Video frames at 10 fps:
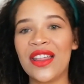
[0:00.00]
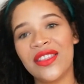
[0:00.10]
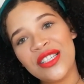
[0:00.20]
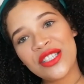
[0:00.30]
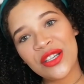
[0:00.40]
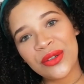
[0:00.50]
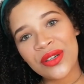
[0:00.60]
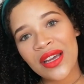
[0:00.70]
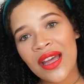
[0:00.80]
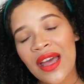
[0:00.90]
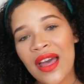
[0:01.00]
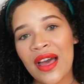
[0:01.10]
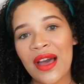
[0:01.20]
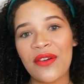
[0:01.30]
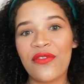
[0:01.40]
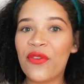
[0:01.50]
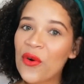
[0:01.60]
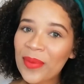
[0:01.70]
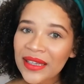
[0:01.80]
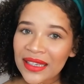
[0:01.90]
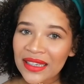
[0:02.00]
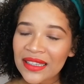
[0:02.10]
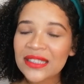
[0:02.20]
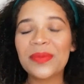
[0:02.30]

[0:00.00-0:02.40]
this look for beginner